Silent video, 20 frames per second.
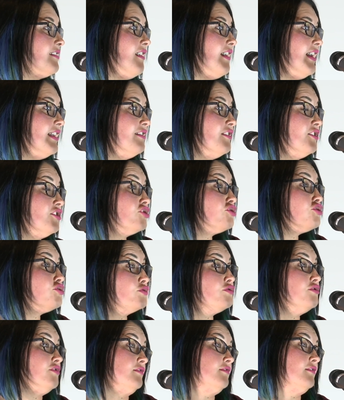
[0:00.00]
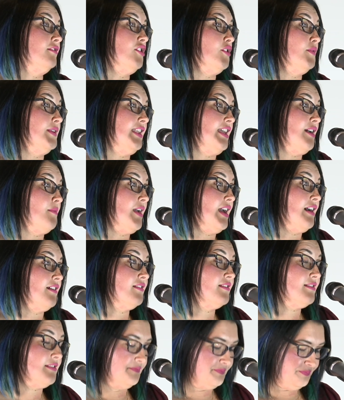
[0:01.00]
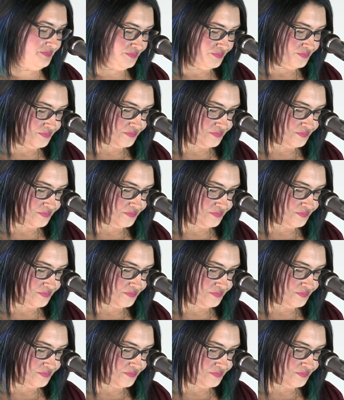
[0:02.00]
a sign that it shouldn't go in our mouths.